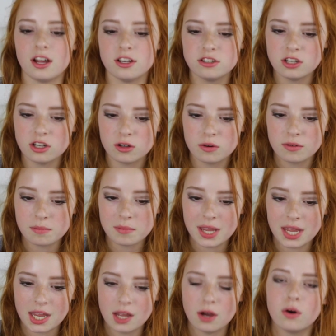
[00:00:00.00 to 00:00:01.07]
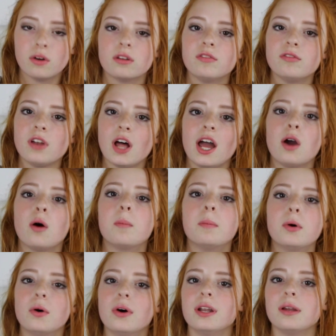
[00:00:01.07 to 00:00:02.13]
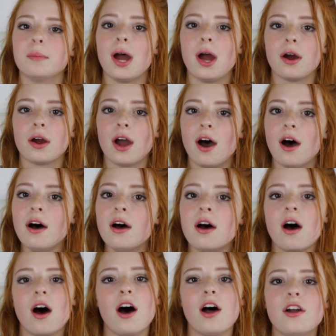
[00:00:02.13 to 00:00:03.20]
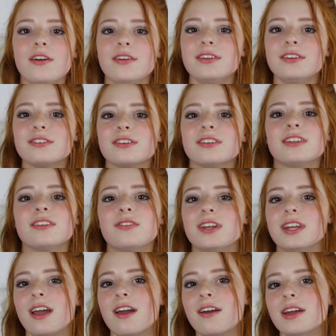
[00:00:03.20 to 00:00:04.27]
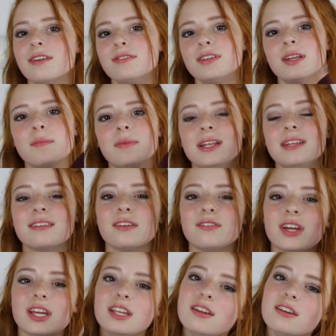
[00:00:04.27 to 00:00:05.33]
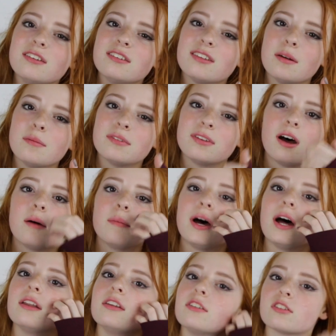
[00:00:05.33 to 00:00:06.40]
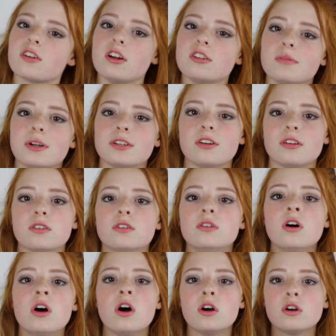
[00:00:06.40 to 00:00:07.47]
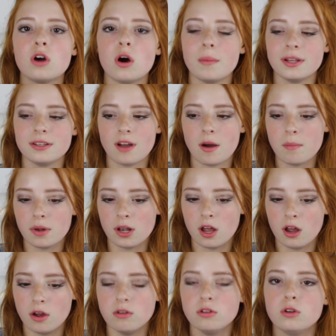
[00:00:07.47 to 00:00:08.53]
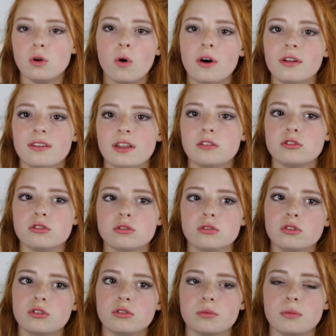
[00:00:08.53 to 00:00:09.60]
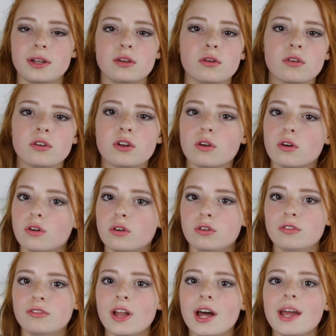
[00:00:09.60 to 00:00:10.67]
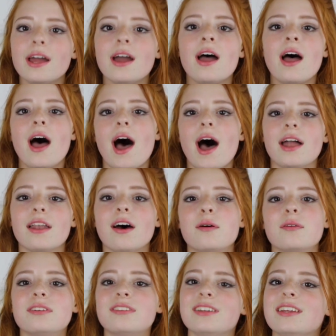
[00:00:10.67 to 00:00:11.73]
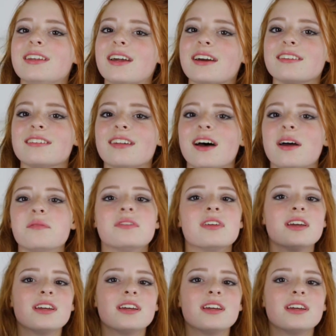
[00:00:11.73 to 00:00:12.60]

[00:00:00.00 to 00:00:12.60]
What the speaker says: that I took with me on the flight or bought in America. I hope you enjoyed this video. If you did, please give it a huge thumbs up and subscribe to my channel. Comment down below your essentials when you're on a long haul flight, and I will see you next time.